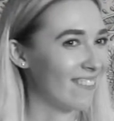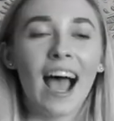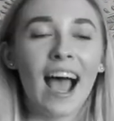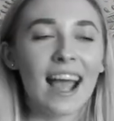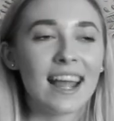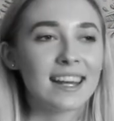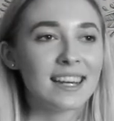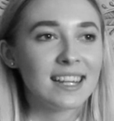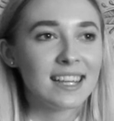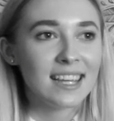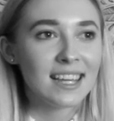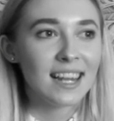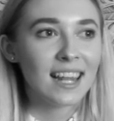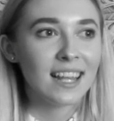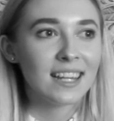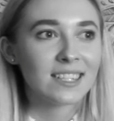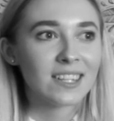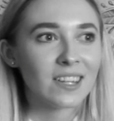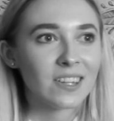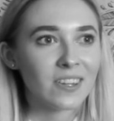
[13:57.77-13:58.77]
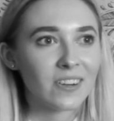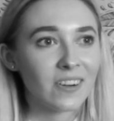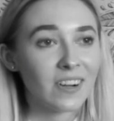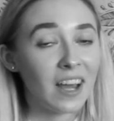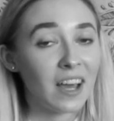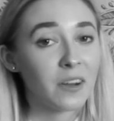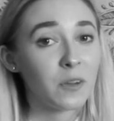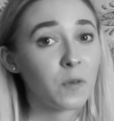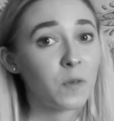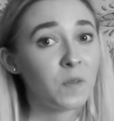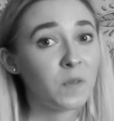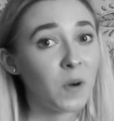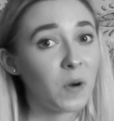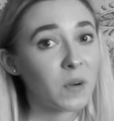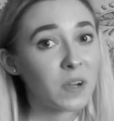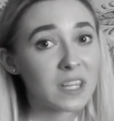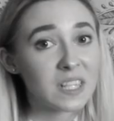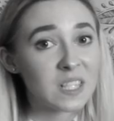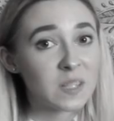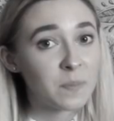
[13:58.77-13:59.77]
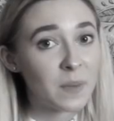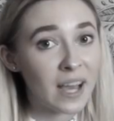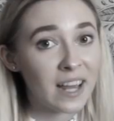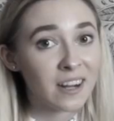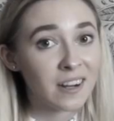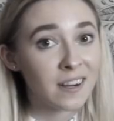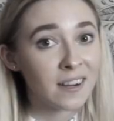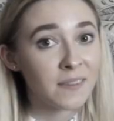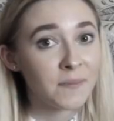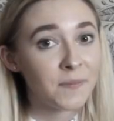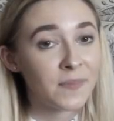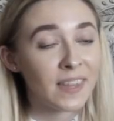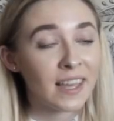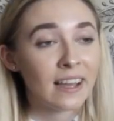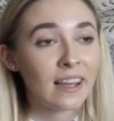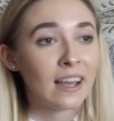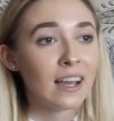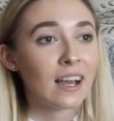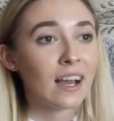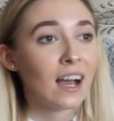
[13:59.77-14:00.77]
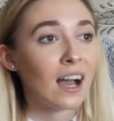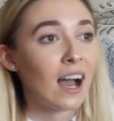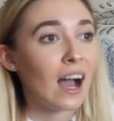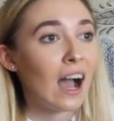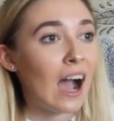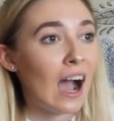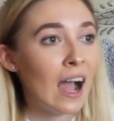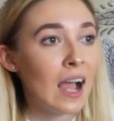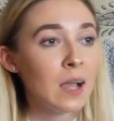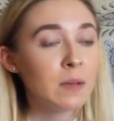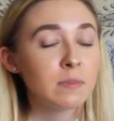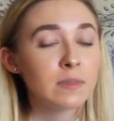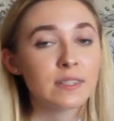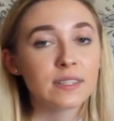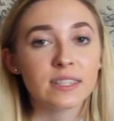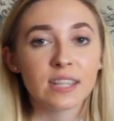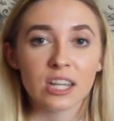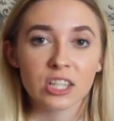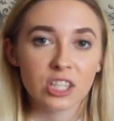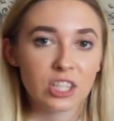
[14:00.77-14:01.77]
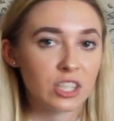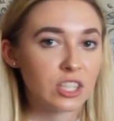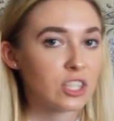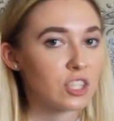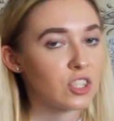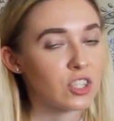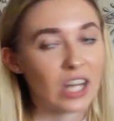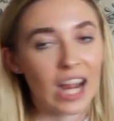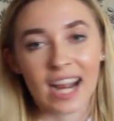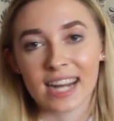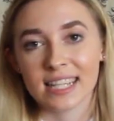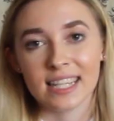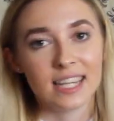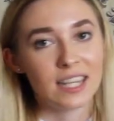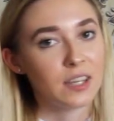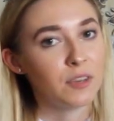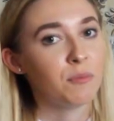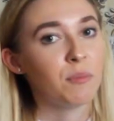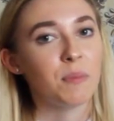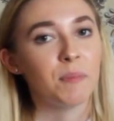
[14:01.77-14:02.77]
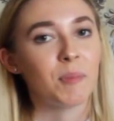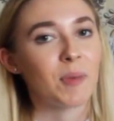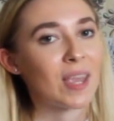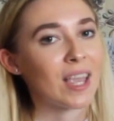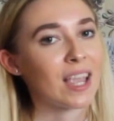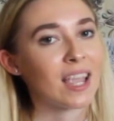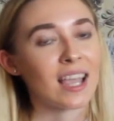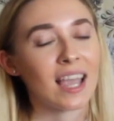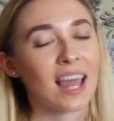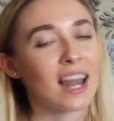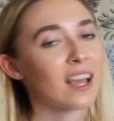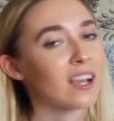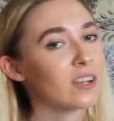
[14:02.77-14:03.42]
I needed to learn how to focus better. I'm such a distracted human being, and